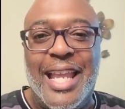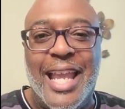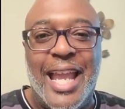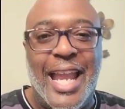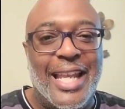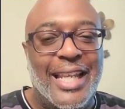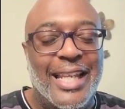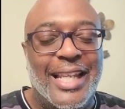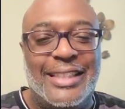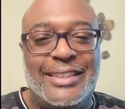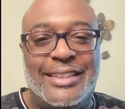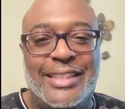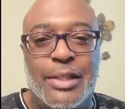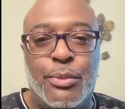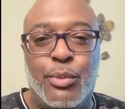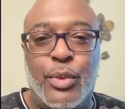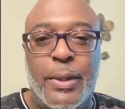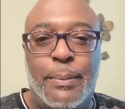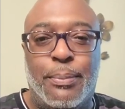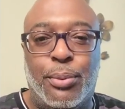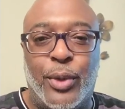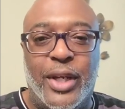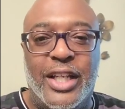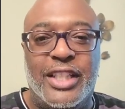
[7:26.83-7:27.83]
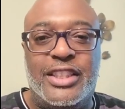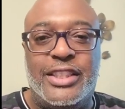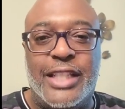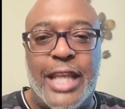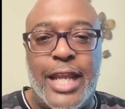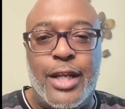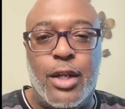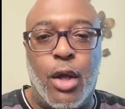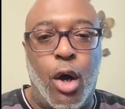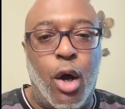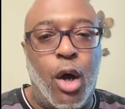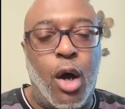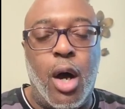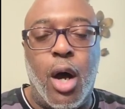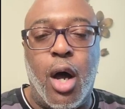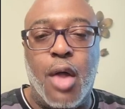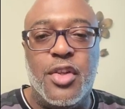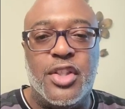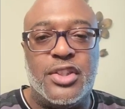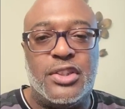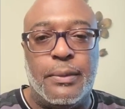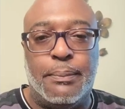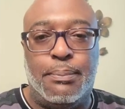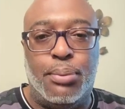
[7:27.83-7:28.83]
Hey, listen, we appreciate all
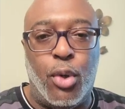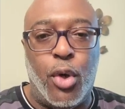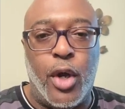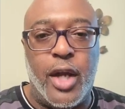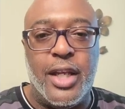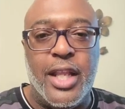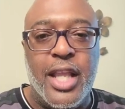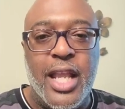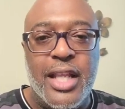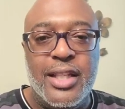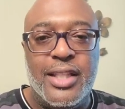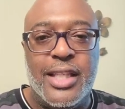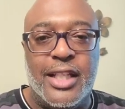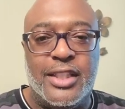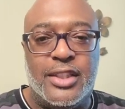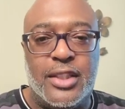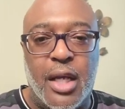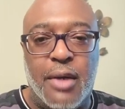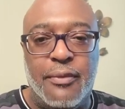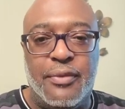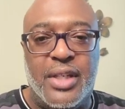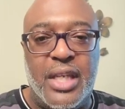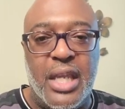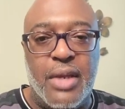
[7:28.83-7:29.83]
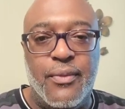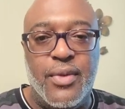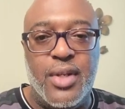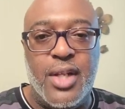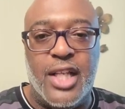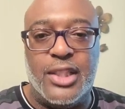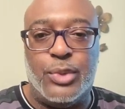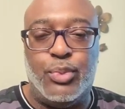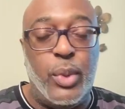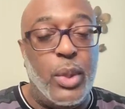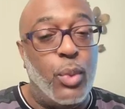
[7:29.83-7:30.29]
the support that y'all have given us.